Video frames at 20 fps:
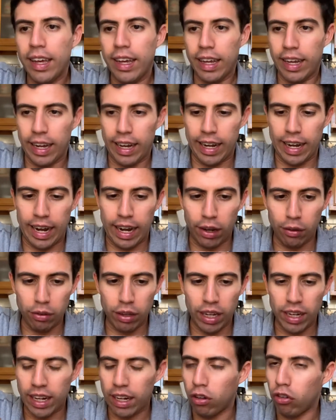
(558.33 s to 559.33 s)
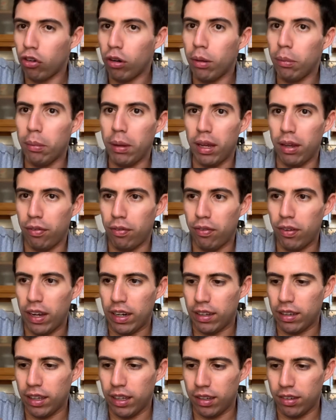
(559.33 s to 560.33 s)
and how that actually may
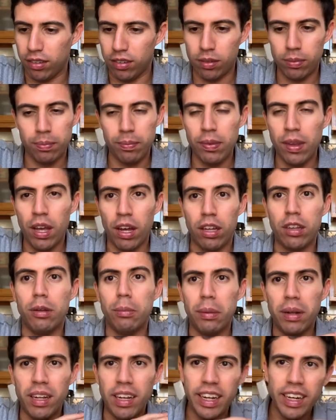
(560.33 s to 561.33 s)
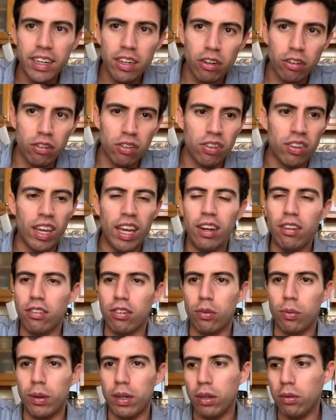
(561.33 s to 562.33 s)
affect things. On the molecular scale
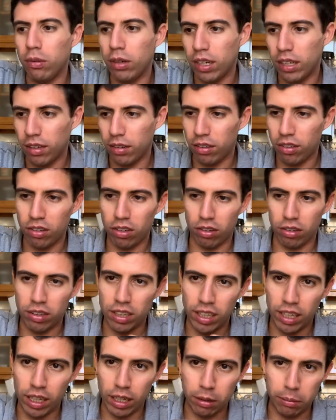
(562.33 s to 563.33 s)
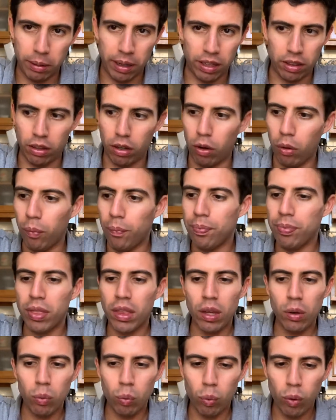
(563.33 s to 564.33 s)
is what you need to start thinking about, though.
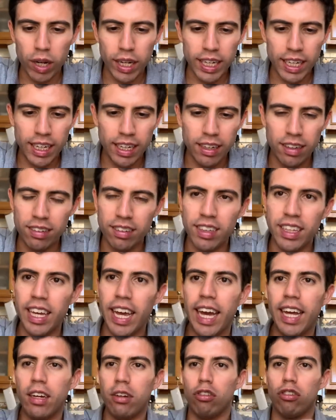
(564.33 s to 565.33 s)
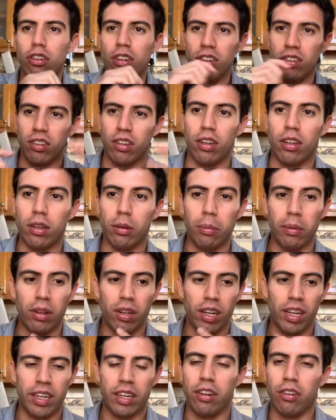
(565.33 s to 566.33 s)
What is the energies on the
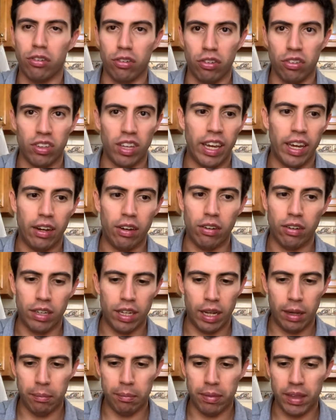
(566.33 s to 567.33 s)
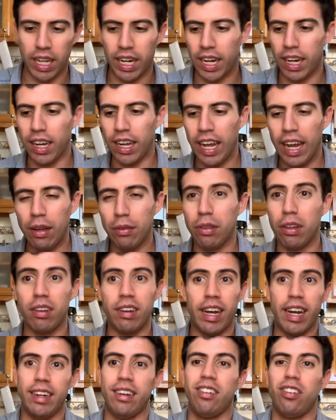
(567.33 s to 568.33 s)
molecular scale that allow the
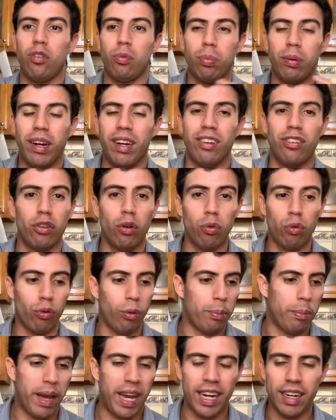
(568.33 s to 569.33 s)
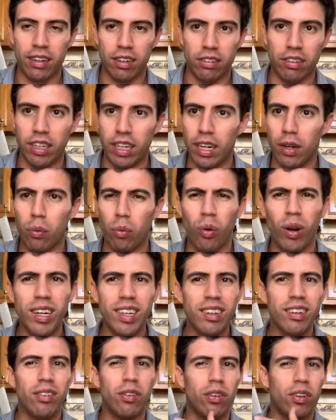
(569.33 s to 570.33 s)
dye to spread so dramatically? And what
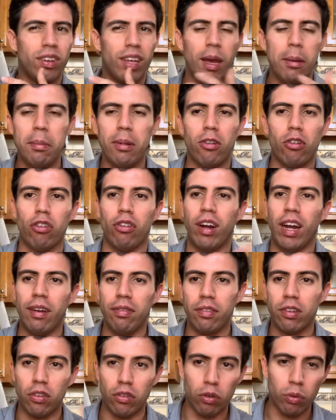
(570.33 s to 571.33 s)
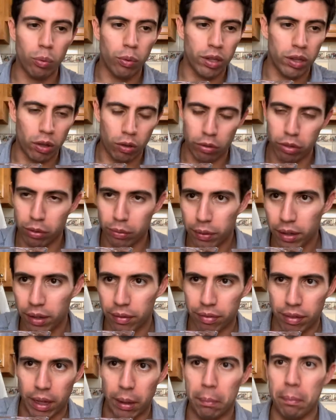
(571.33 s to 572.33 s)
does temperature have to do with all 3
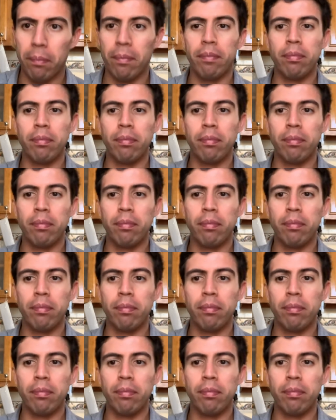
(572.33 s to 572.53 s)
of them?